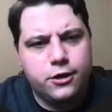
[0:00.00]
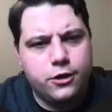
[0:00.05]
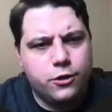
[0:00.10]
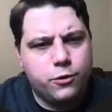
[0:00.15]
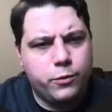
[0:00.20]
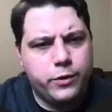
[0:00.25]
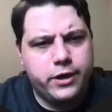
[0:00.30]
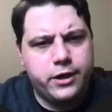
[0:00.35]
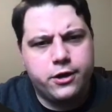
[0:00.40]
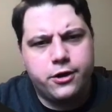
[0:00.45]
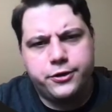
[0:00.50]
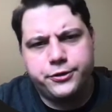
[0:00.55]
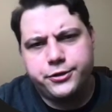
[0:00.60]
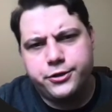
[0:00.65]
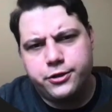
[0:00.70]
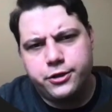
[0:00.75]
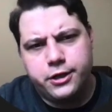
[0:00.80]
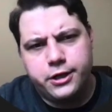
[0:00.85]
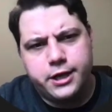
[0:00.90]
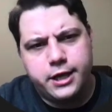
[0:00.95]
We can
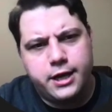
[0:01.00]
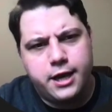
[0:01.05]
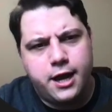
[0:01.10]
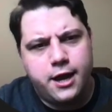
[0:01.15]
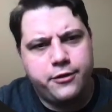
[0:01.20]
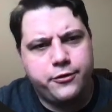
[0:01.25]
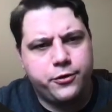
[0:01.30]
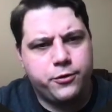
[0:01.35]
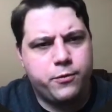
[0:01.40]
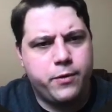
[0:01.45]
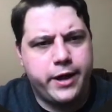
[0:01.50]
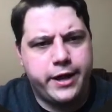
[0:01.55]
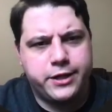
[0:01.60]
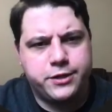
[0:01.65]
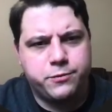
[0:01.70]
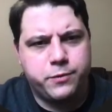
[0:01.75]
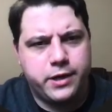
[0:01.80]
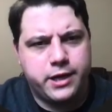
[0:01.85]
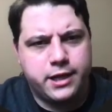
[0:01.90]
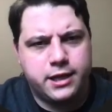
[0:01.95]
also look at other
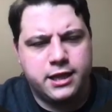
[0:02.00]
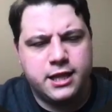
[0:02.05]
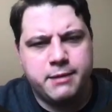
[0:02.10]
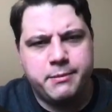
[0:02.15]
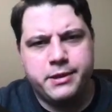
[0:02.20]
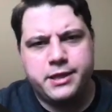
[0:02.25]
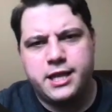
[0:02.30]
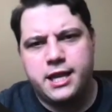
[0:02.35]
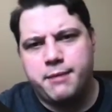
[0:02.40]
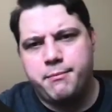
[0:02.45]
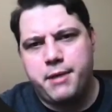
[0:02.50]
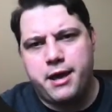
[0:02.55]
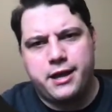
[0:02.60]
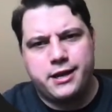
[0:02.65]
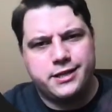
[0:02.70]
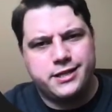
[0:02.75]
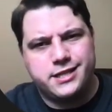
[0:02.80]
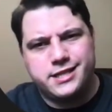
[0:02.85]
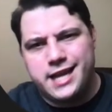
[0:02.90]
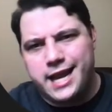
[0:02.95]
ways we can limit the amount
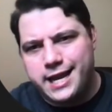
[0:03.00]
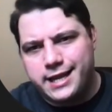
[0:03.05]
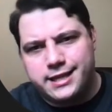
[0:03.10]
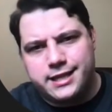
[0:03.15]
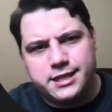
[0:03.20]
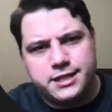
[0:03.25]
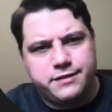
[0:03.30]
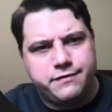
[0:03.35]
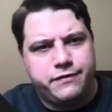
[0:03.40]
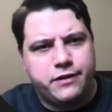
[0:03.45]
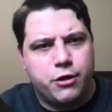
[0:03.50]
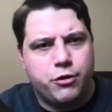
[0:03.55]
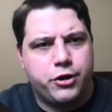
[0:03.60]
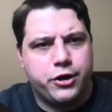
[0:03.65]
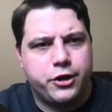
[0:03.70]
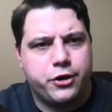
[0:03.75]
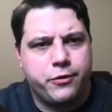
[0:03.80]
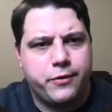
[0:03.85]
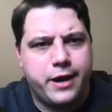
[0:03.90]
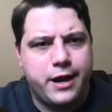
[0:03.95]
of state that's
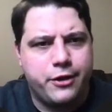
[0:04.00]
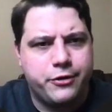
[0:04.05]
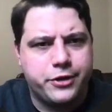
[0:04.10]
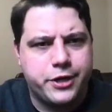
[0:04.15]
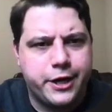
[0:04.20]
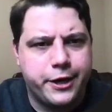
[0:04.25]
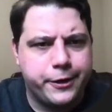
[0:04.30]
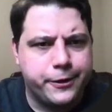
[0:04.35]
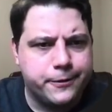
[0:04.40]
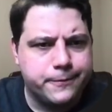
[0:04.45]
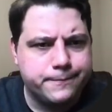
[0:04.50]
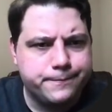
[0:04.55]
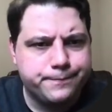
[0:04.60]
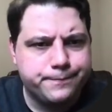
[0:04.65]
floating around here.